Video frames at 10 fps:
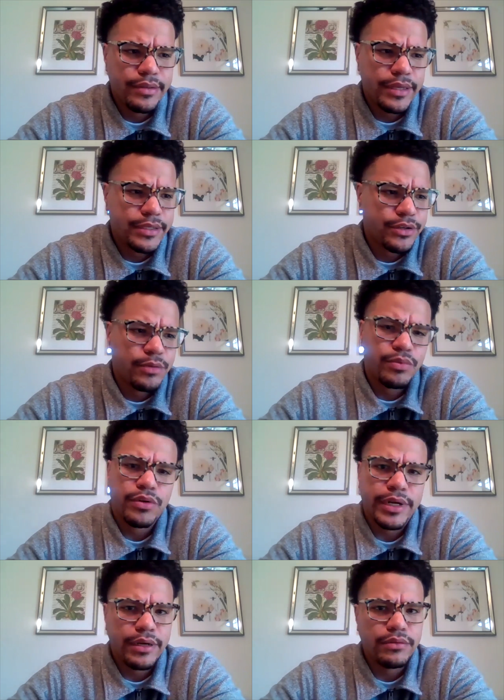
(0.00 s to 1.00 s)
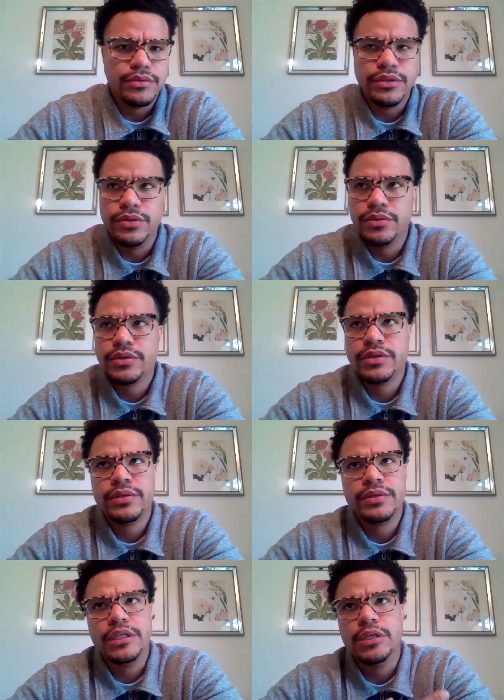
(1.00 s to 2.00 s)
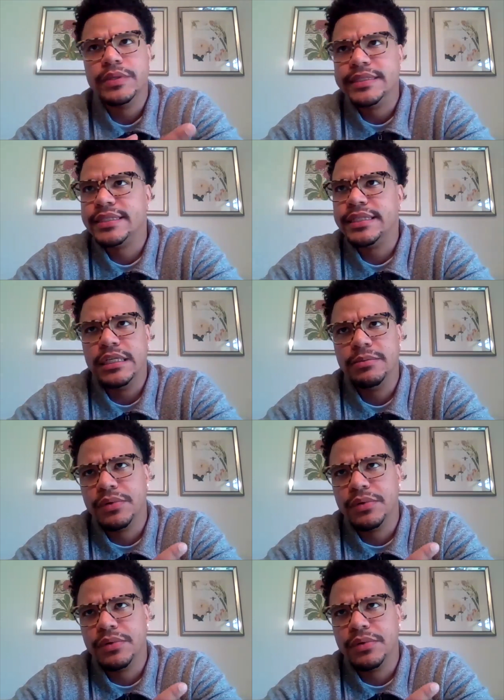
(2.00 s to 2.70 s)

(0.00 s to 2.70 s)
they started pouring out Duke, UNC,